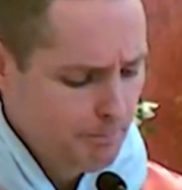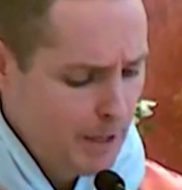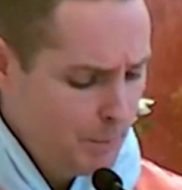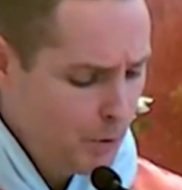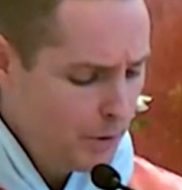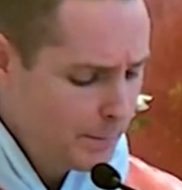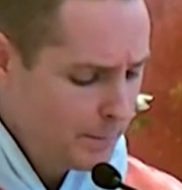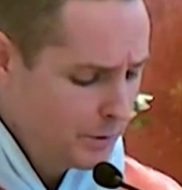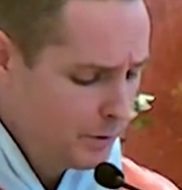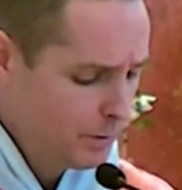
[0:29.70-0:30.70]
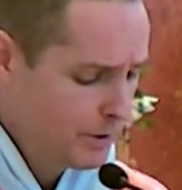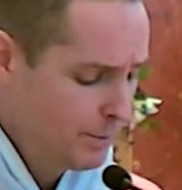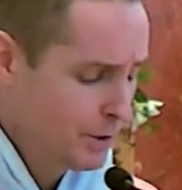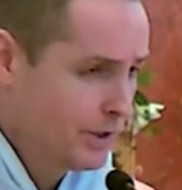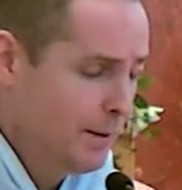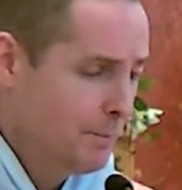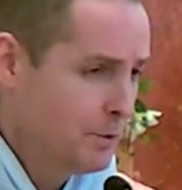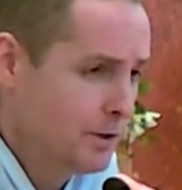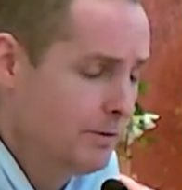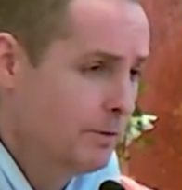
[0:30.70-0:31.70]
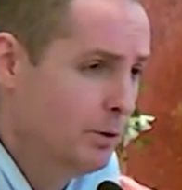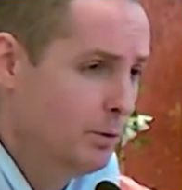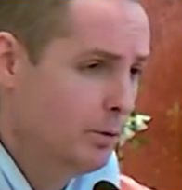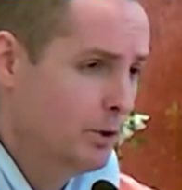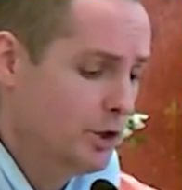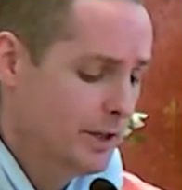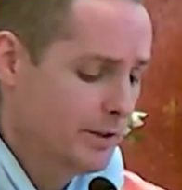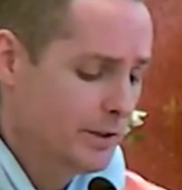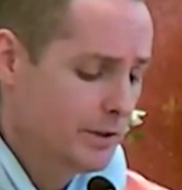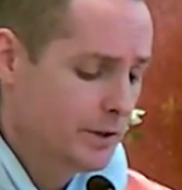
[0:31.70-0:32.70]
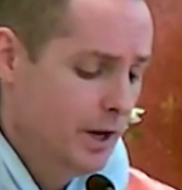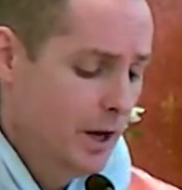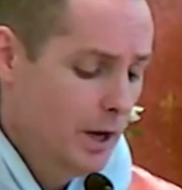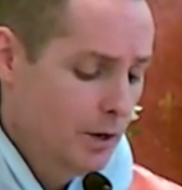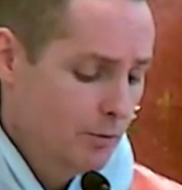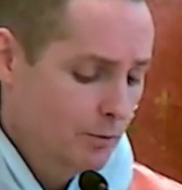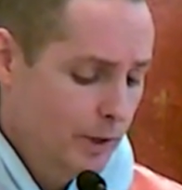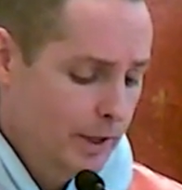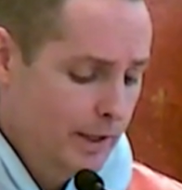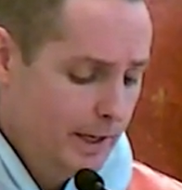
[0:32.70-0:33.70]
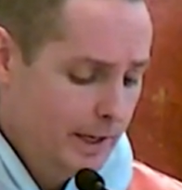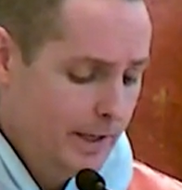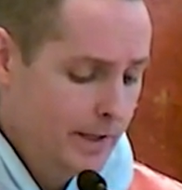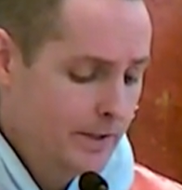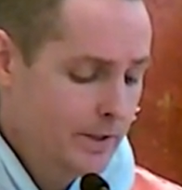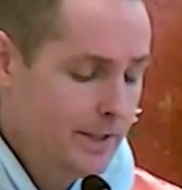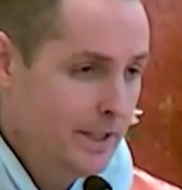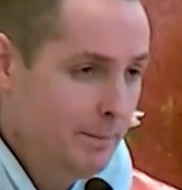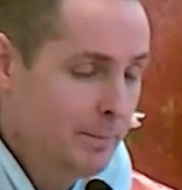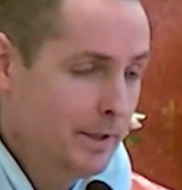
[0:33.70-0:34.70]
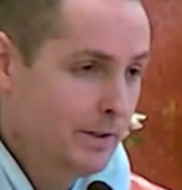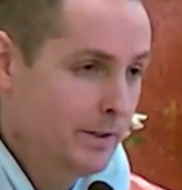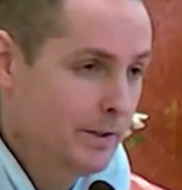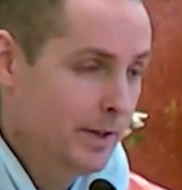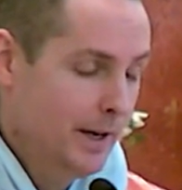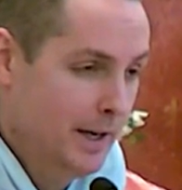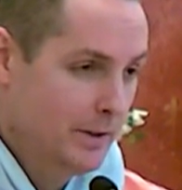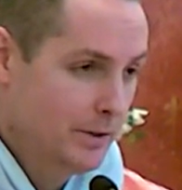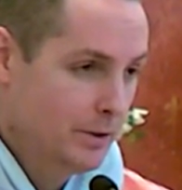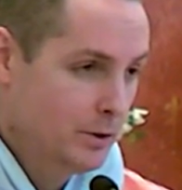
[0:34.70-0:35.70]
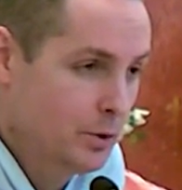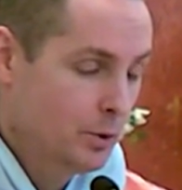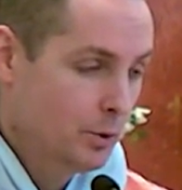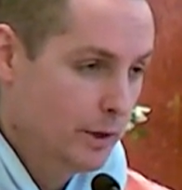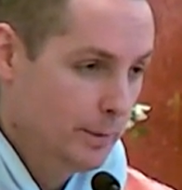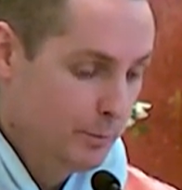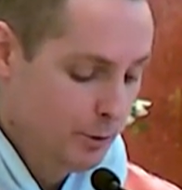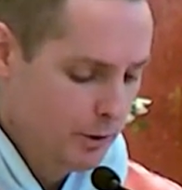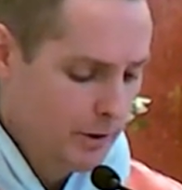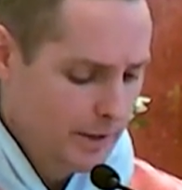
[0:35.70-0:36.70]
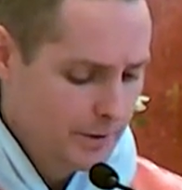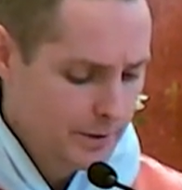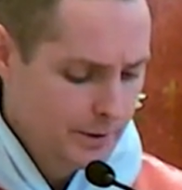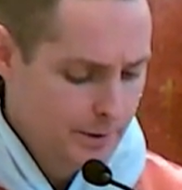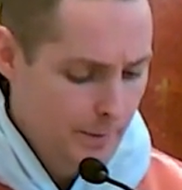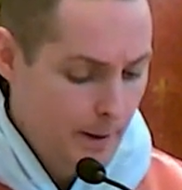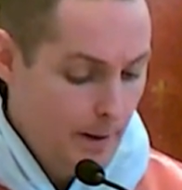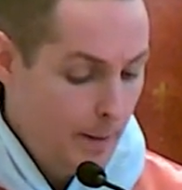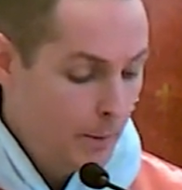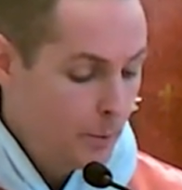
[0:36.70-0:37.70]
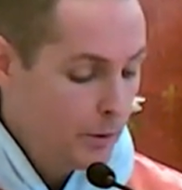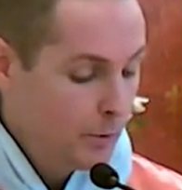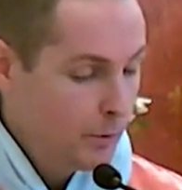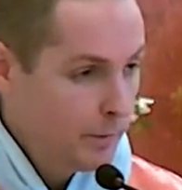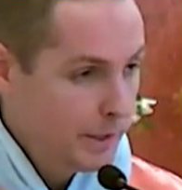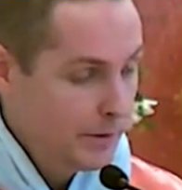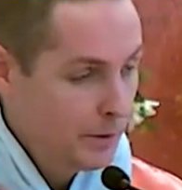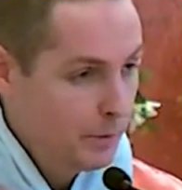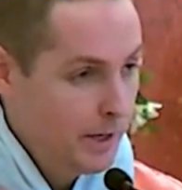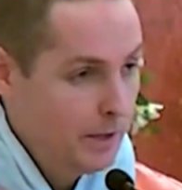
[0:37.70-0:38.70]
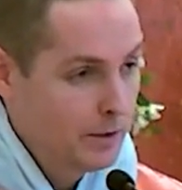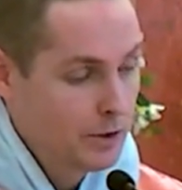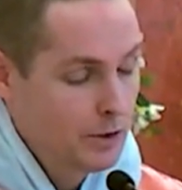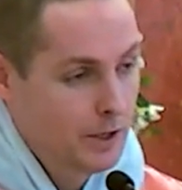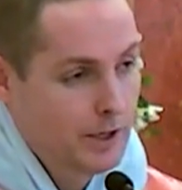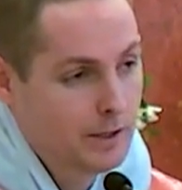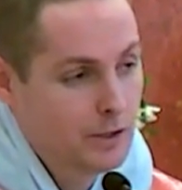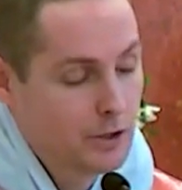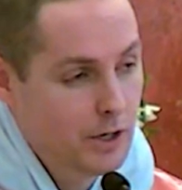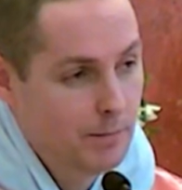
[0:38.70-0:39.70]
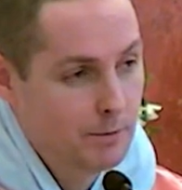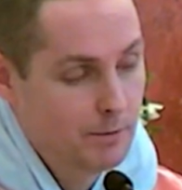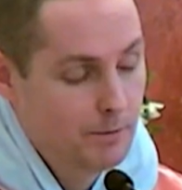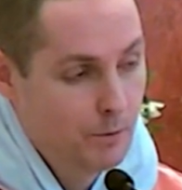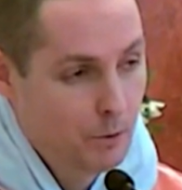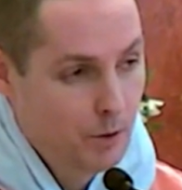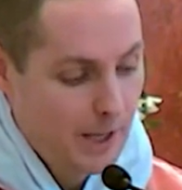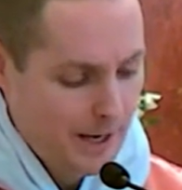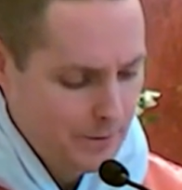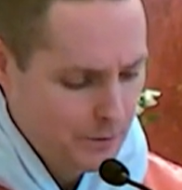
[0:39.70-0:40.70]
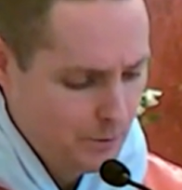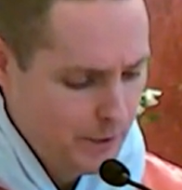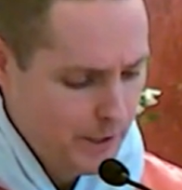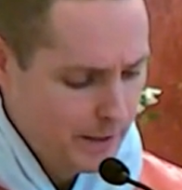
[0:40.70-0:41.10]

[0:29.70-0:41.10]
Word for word: In both episodes, the perception of who Jesus really is deepens as the story progresses. With the woman at the well in John chapter 4 last